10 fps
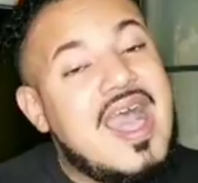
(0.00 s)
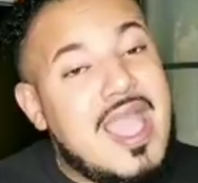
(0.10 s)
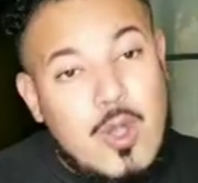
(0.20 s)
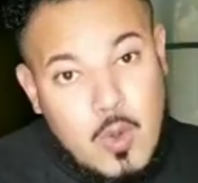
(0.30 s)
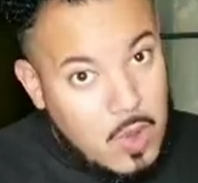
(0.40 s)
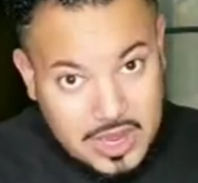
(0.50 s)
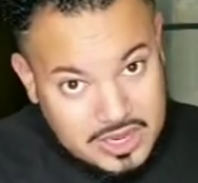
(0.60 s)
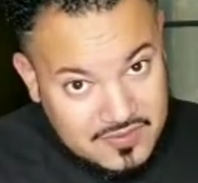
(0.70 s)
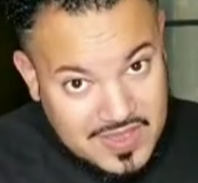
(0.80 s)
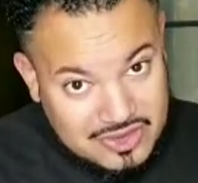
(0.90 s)
high
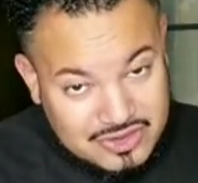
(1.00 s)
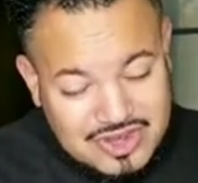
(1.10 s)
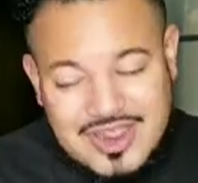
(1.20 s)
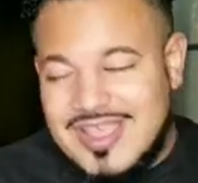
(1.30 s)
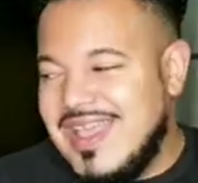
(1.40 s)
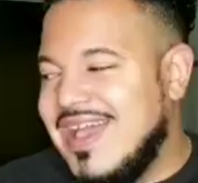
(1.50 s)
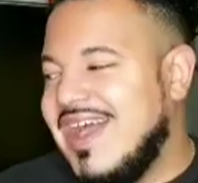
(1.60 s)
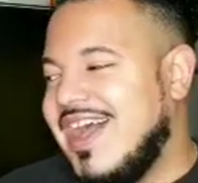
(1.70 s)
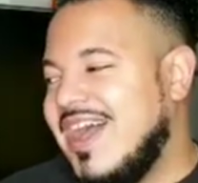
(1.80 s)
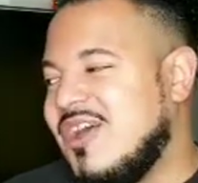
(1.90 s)
quality fashion
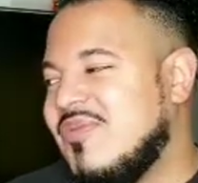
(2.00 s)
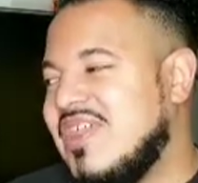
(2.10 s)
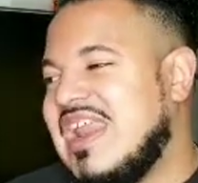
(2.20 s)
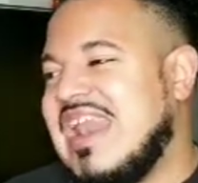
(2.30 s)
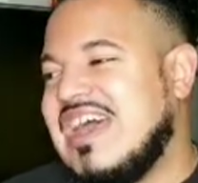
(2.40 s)
that